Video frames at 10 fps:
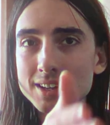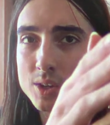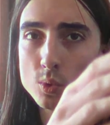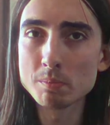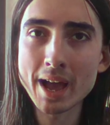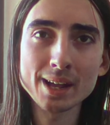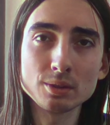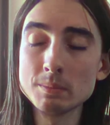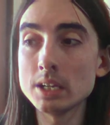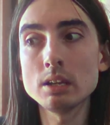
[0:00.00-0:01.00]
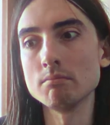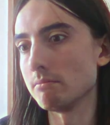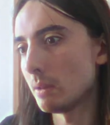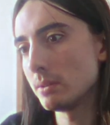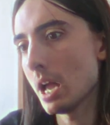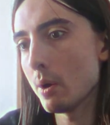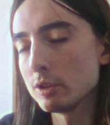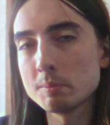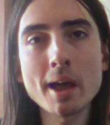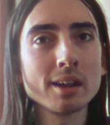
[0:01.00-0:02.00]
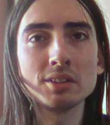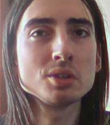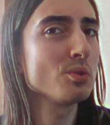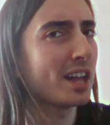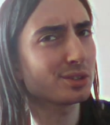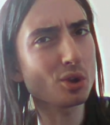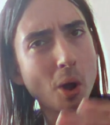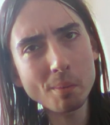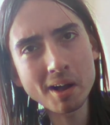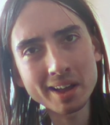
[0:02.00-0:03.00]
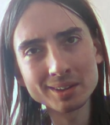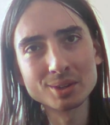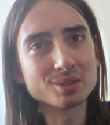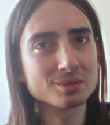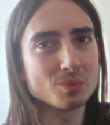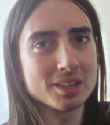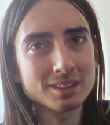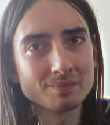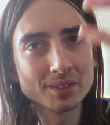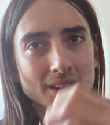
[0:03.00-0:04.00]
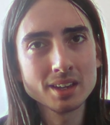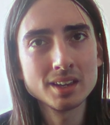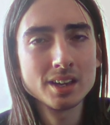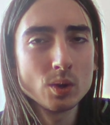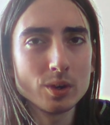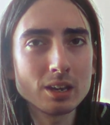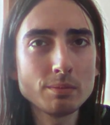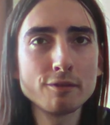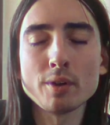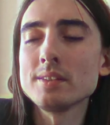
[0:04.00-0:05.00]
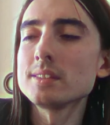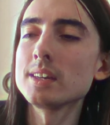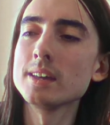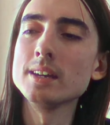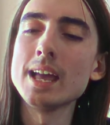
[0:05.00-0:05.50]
you were bad to me and maybe I was bad to you, that's all behind us and we can be friends again.